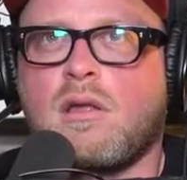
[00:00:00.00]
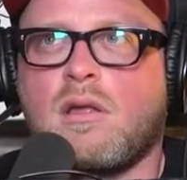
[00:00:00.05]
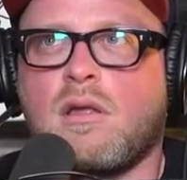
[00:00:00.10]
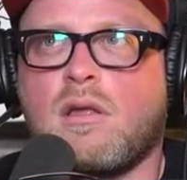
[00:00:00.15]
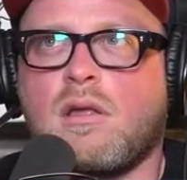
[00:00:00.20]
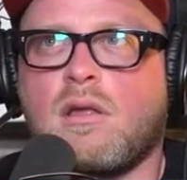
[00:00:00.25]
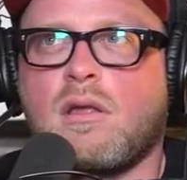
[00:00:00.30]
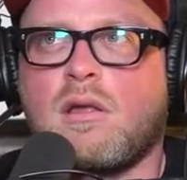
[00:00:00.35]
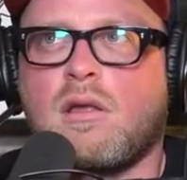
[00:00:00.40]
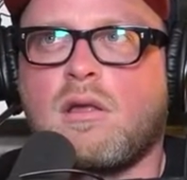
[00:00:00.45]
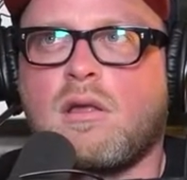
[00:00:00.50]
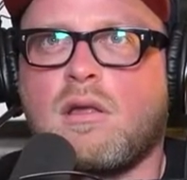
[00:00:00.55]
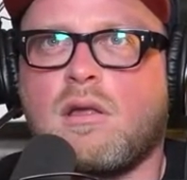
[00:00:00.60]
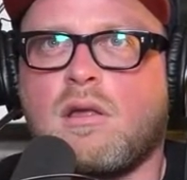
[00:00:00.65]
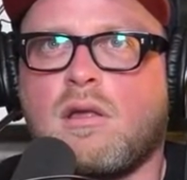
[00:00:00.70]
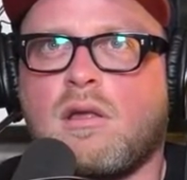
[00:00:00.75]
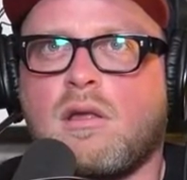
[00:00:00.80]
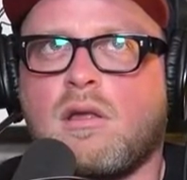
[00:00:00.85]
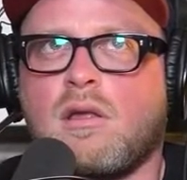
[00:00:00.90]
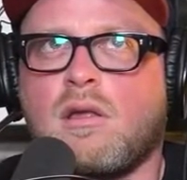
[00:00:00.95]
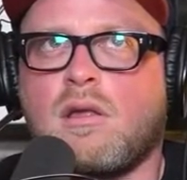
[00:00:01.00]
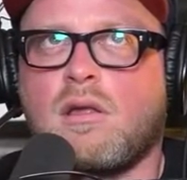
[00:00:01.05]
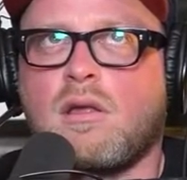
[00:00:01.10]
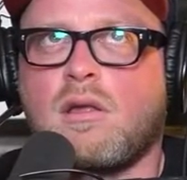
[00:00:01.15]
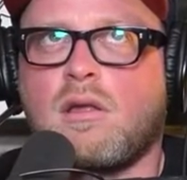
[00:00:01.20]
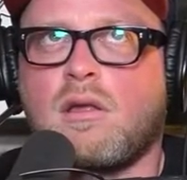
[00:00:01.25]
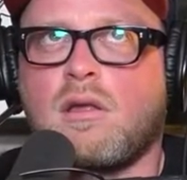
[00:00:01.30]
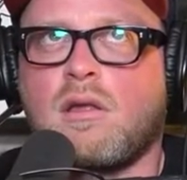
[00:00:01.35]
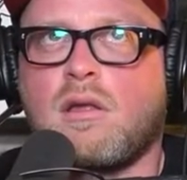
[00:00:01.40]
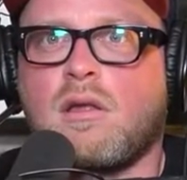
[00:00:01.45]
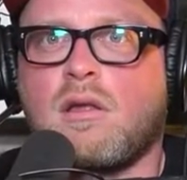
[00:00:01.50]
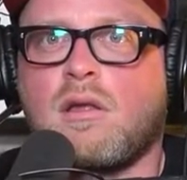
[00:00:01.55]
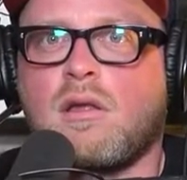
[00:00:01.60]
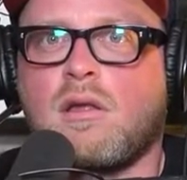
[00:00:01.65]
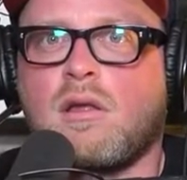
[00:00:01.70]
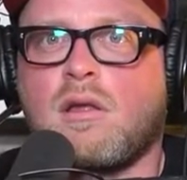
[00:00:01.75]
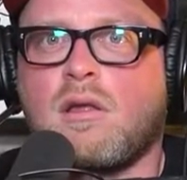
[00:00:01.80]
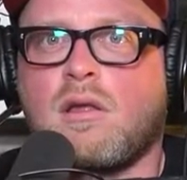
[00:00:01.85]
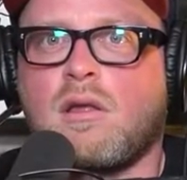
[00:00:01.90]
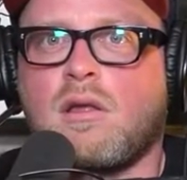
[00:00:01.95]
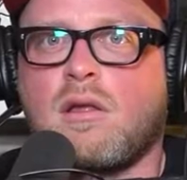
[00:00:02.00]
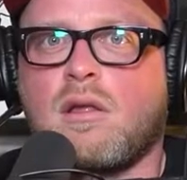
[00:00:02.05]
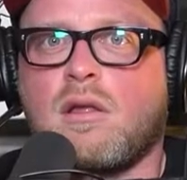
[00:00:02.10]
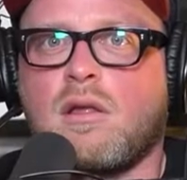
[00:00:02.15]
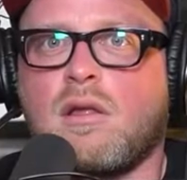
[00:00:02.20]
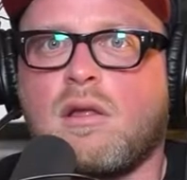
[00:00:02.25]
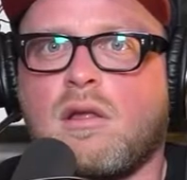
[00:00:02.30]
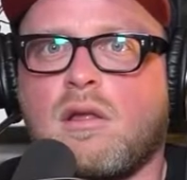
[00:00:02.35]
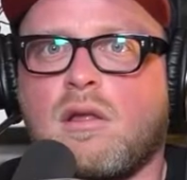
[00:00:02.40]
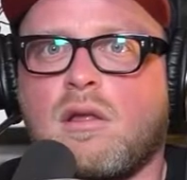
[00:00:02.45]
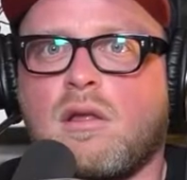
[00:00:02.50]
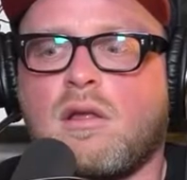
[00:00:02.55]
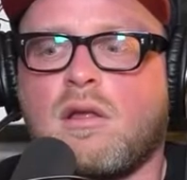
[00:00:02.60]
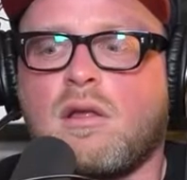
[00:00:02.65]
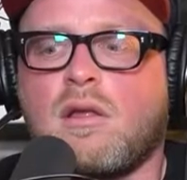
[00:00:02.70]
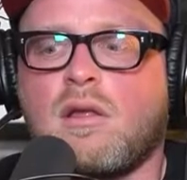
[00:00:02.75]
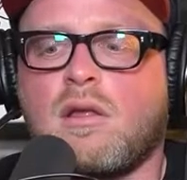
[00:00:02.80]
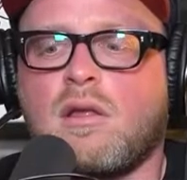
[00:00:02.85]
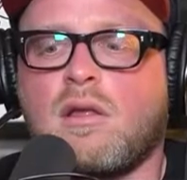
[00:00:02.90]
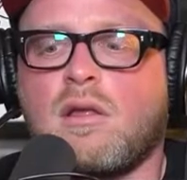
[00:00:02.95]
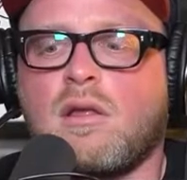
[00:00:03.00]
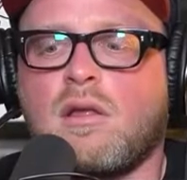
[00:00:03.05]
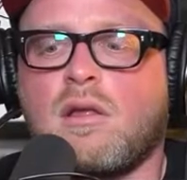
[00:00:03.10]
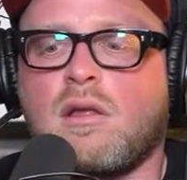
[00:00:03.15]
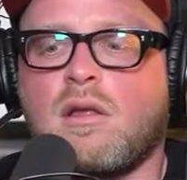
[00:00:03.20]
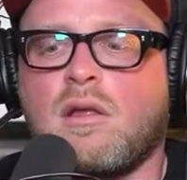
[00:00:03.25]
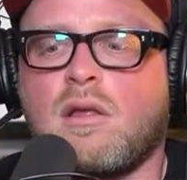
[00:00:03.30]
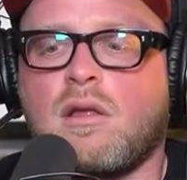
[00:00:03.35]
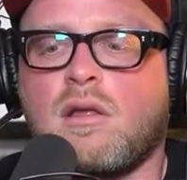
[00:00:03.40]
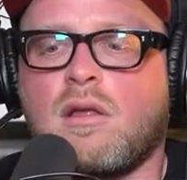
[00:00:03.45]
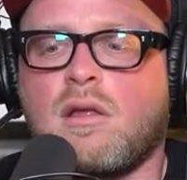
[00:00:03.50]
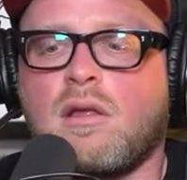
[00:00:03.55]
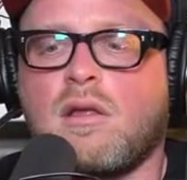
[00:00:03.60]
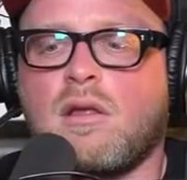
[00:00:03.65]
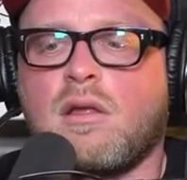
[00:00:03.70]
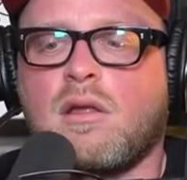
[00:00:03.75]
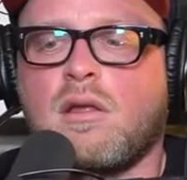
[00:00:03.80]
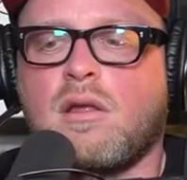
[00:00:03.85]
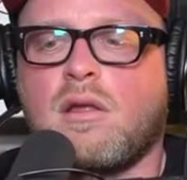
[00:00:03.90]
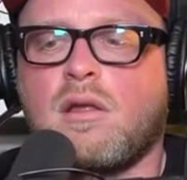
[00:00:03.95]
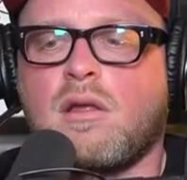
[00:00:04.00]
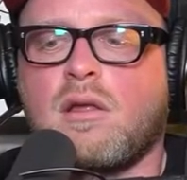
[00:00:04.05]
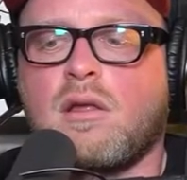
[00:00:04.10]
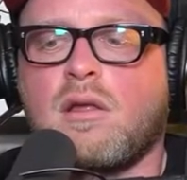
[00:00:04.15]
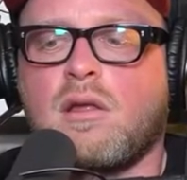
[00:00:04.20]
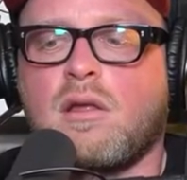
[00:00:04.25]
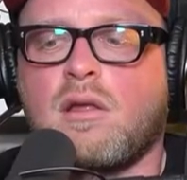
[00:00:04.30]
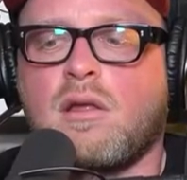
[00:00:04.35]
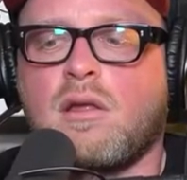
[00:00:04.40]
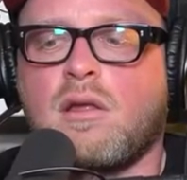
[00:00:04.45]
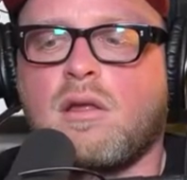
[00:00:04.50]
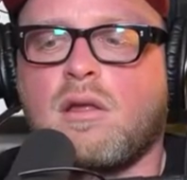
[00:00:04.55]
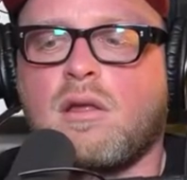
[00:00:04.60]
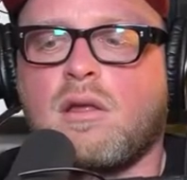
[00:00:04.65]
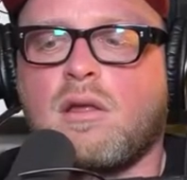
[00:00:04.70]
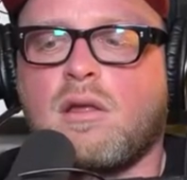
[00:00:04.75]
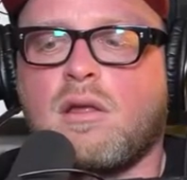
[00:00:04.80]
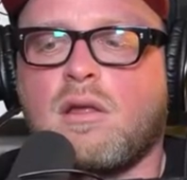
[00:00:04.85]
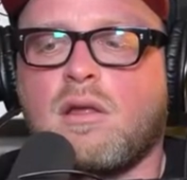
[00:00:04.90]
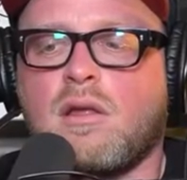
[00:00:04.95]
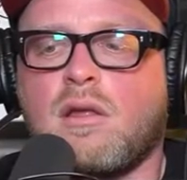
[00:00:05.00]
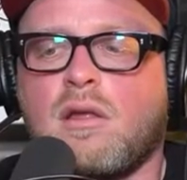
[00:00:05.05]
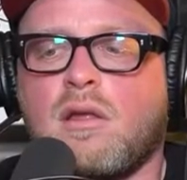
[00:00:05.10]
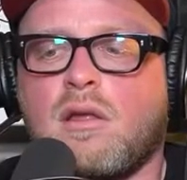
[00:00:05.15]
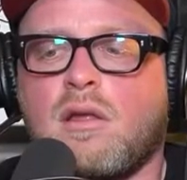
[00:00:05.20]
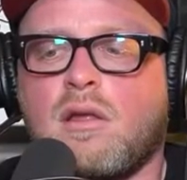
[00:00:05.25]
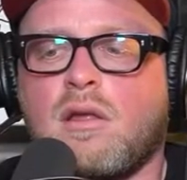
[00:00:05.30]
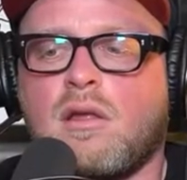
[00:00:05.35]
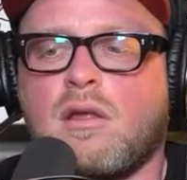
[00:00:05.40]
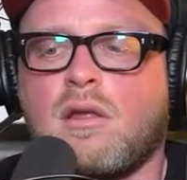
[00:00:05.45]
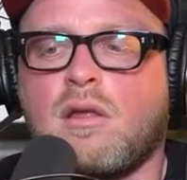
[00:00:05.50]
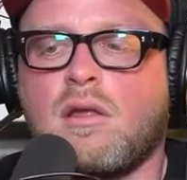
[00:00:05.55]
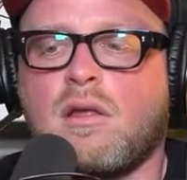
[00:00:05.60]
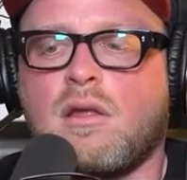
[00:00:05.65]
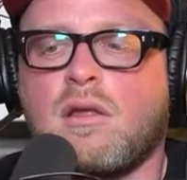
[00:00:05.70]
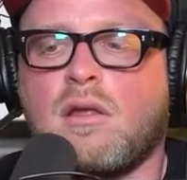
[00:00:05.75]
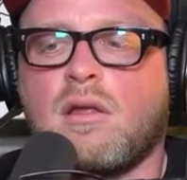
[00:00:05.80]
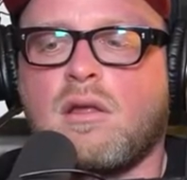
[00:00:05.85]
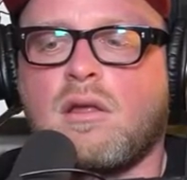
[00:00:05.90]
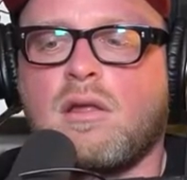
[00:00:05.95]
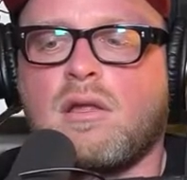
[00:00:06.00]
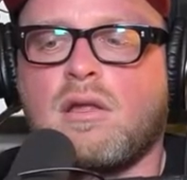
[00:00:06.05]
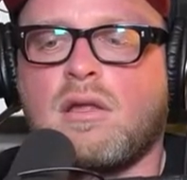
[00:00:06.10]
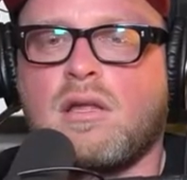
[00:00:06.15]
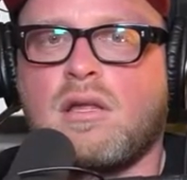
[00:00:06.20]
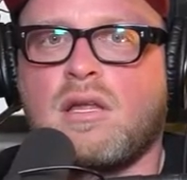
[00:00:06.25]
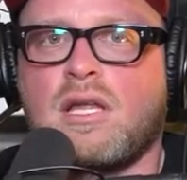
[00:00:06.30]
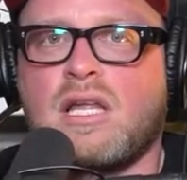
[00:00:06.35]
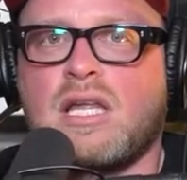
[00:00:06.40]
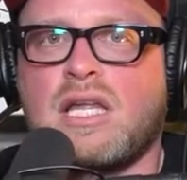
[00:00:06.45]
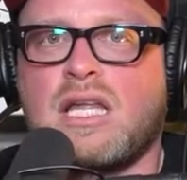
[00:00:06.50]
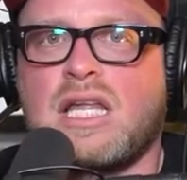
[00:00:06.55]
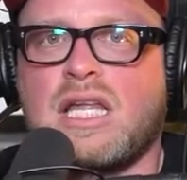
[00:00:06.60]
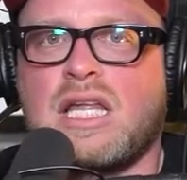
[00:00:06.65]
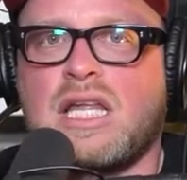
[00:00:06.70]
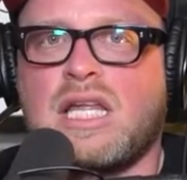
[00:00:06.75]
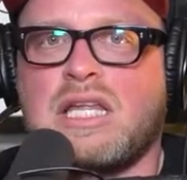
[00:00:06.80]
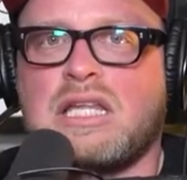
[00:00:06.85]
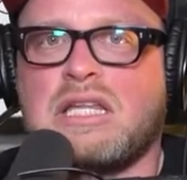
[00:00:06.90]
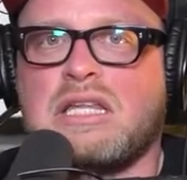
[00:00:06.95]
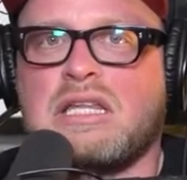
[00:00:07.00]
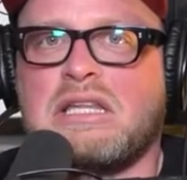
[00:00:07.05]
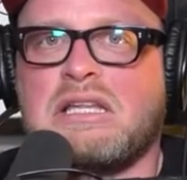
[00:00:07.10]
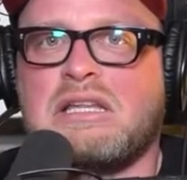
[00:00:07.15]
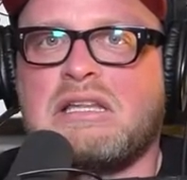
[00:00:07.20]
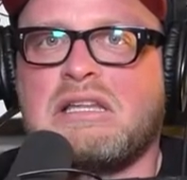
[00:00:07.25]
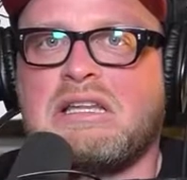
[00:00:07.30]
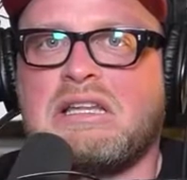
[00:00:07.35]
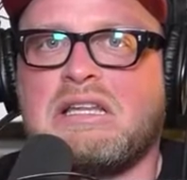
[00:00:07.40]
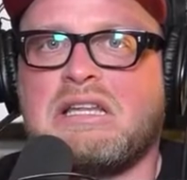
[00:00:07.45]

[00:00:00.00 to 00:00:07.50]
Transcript: (not speaking)